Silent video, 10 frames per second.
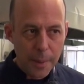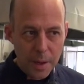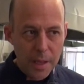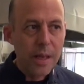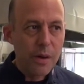a
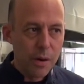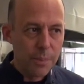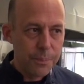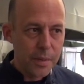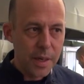leader
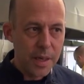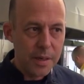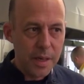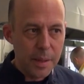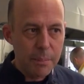
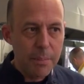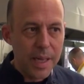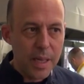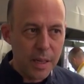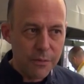in
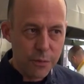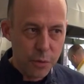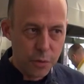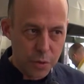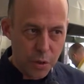making
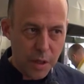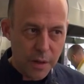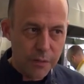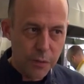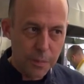food,
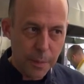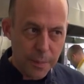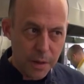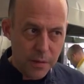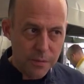cooking food,
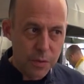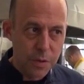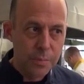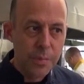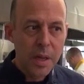preparing
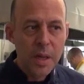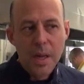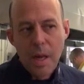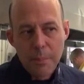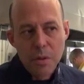food,
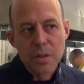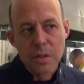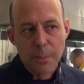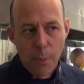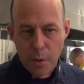and
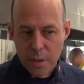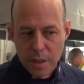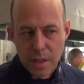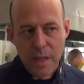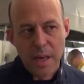most
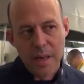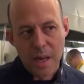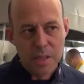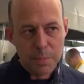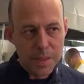importantly, in
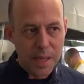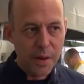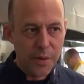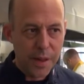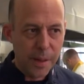
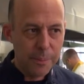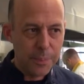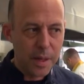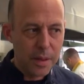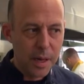hospitality.
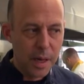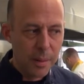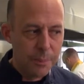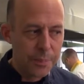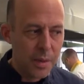
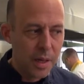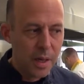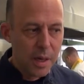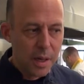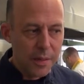
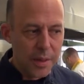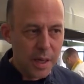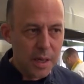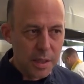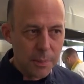
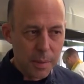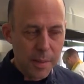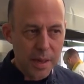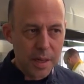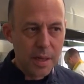The
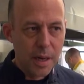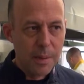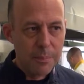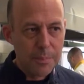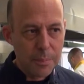diplomatic
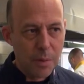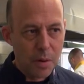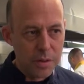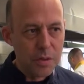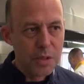
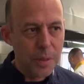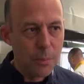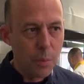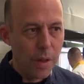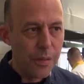partnership
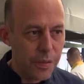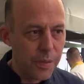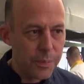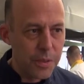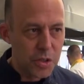with
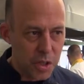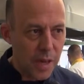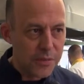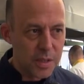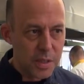
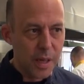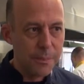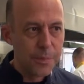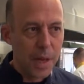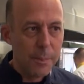chefs that
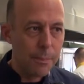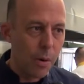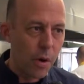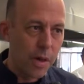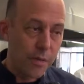I'm
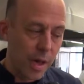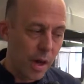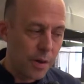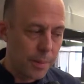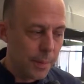part of, an
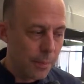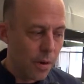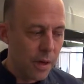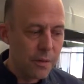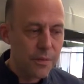honor to be
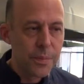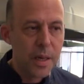part of,